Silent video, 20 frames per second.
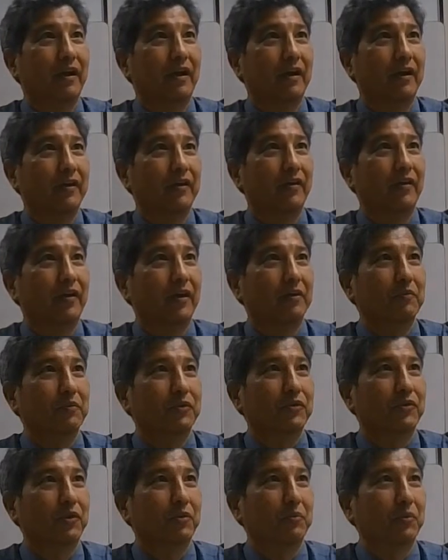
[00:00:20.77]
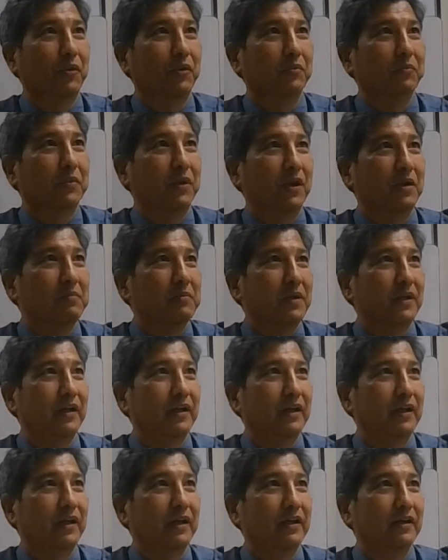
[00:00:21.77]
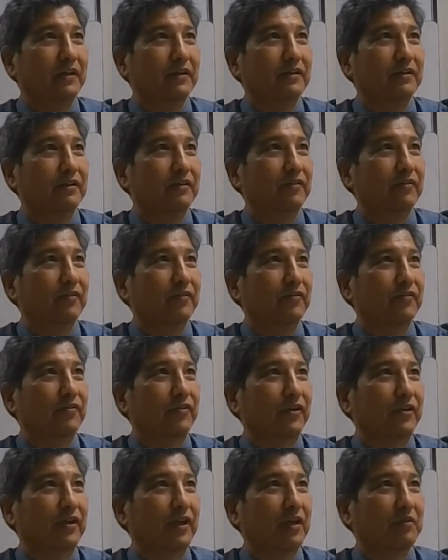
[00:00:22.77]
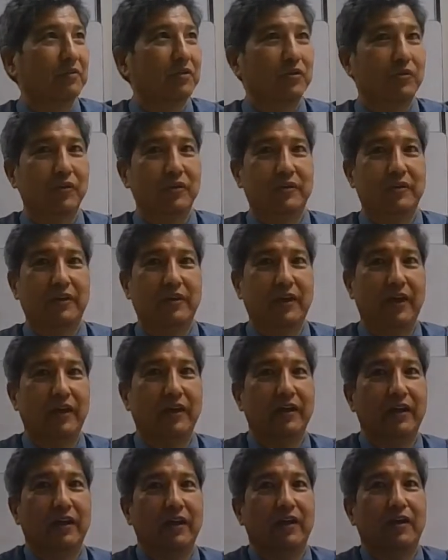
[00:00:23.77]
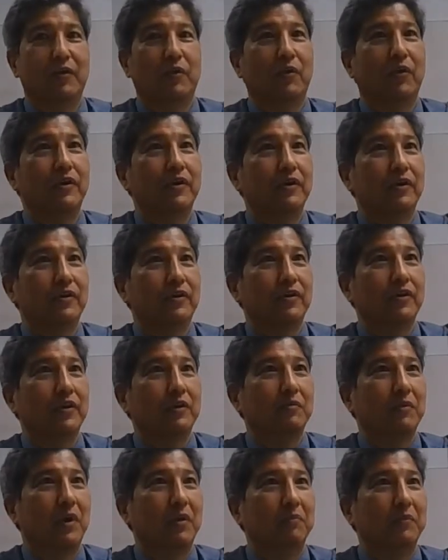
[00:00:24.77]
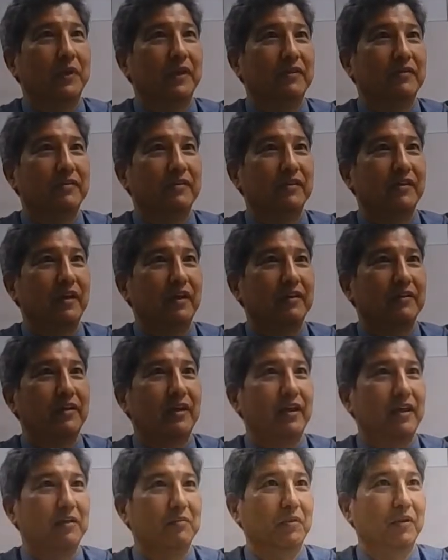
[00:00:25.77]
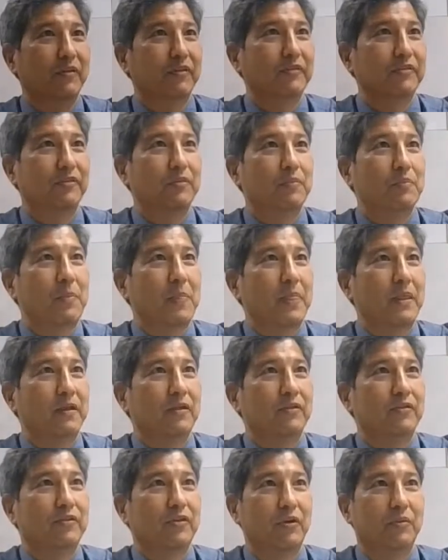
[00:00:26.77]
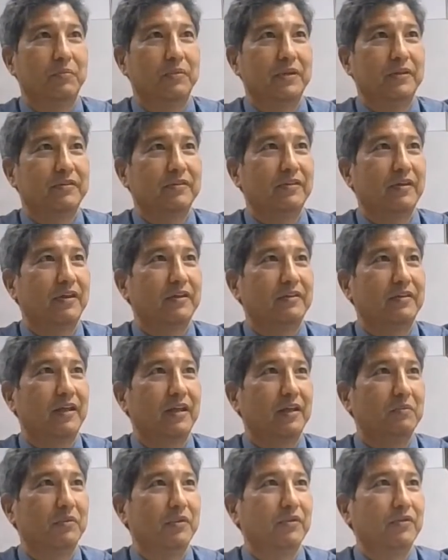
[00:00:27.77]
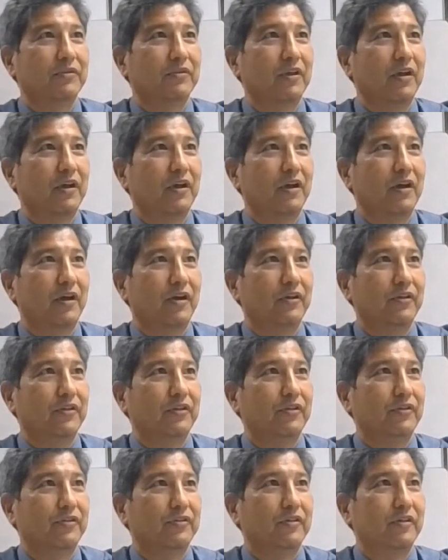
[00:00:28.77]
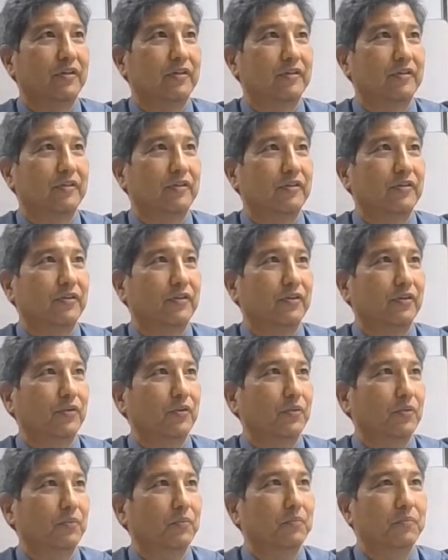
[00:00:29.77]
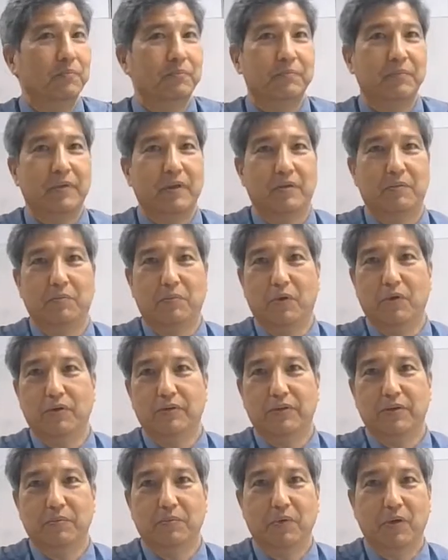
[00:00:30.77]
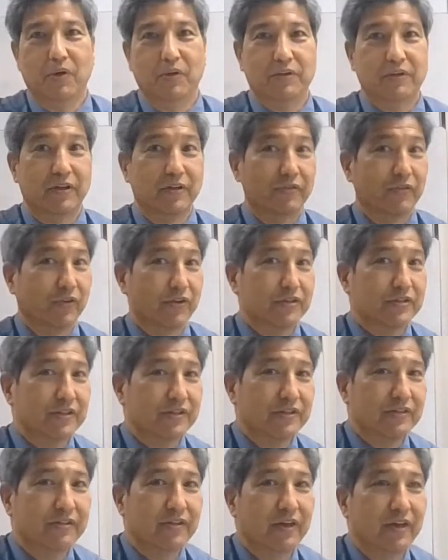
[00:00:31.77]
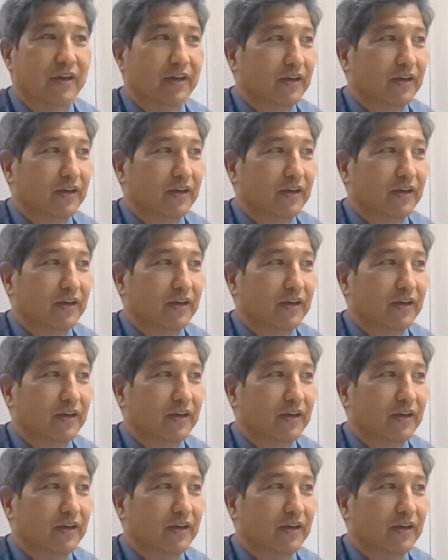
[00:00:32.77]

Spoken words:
Hello, I'm Mr. Birnbaum, and for chemistry today we're going to learn about BCA tables. So BCA tables are used to do mole-to-mole conversions